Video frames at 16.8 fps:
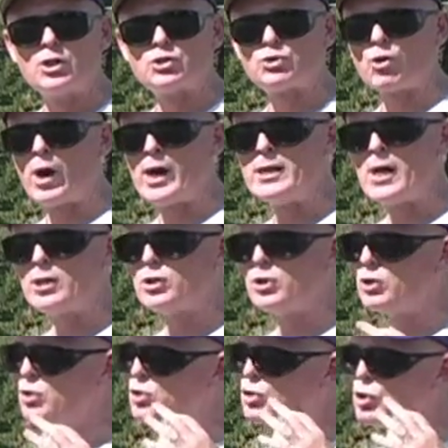Try not to
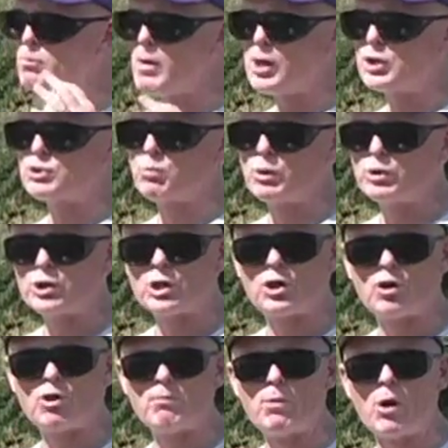do too much with the
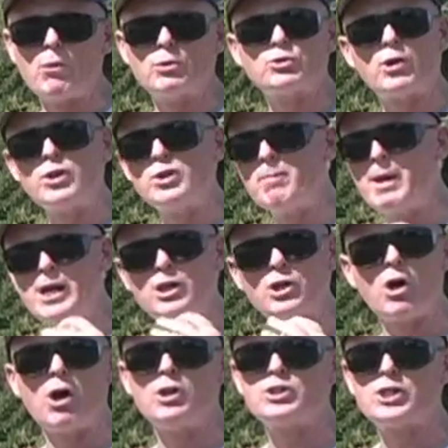curveball, trying to make
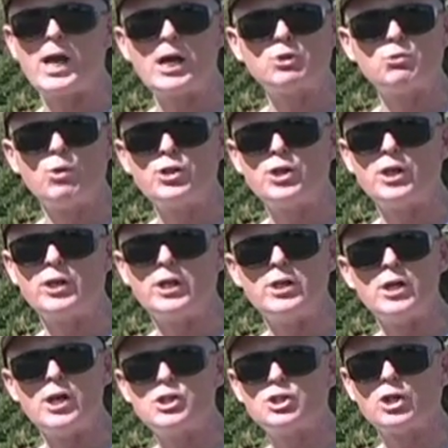contact with it
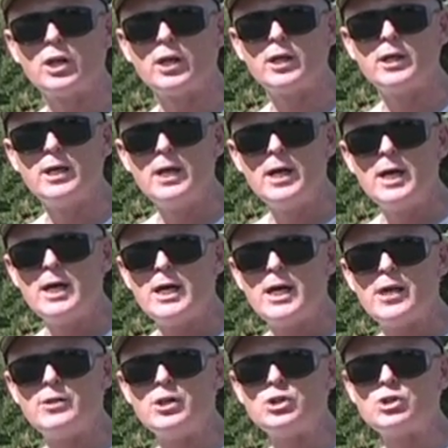initially,
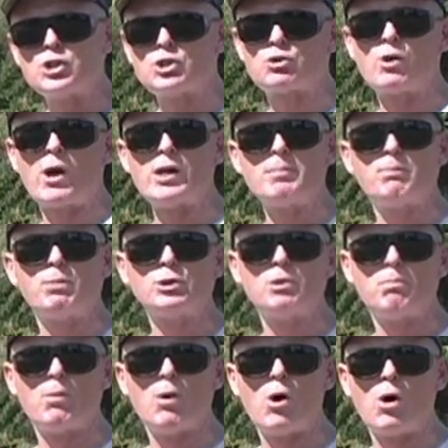and then just trying to put
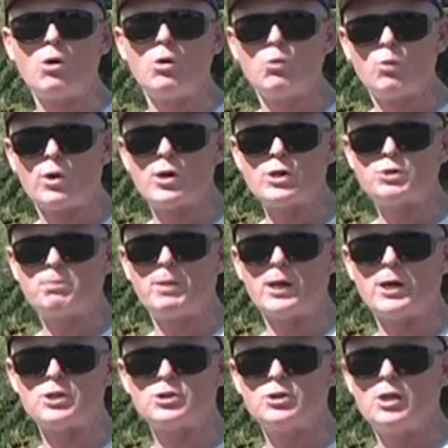the ball where it's
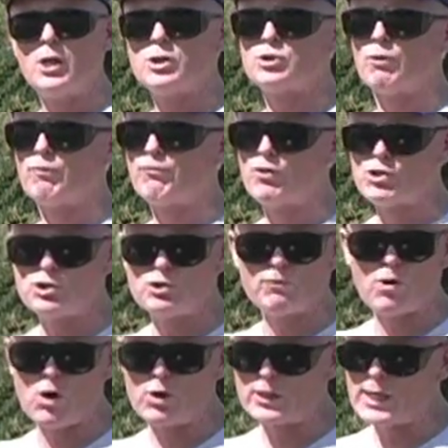pitched. So first
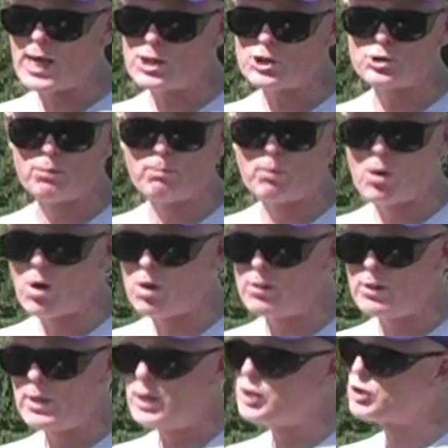of all, catch the ball.